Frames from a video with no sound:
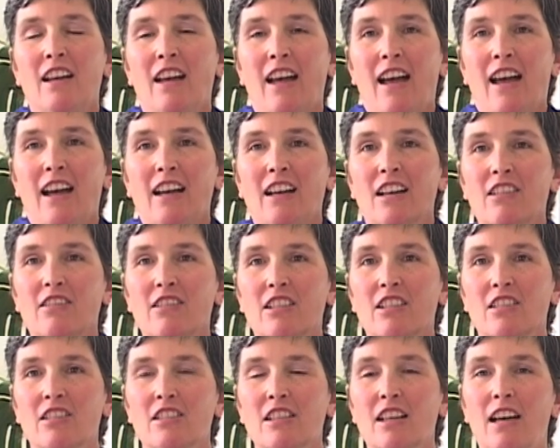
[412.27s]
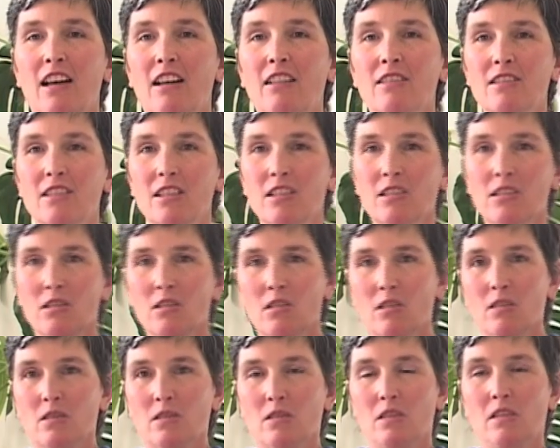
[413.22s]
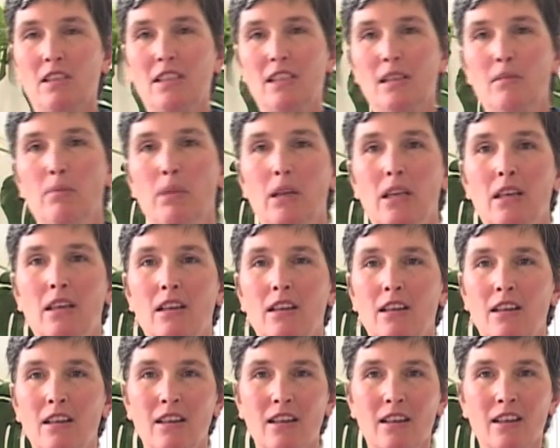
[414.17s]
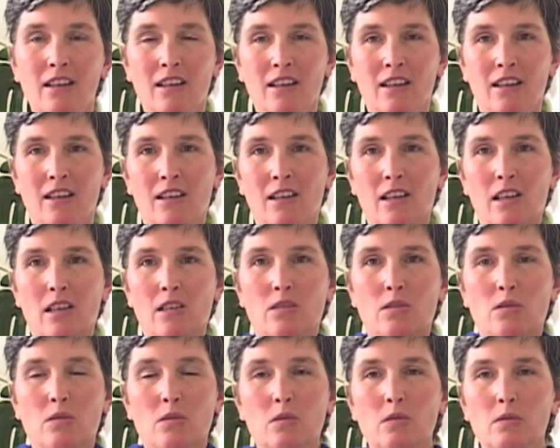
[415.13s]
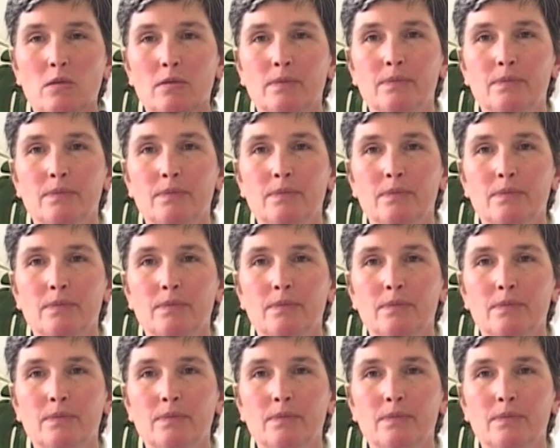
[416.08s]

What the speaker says: anchoring you down so you're not sort of tipping at all.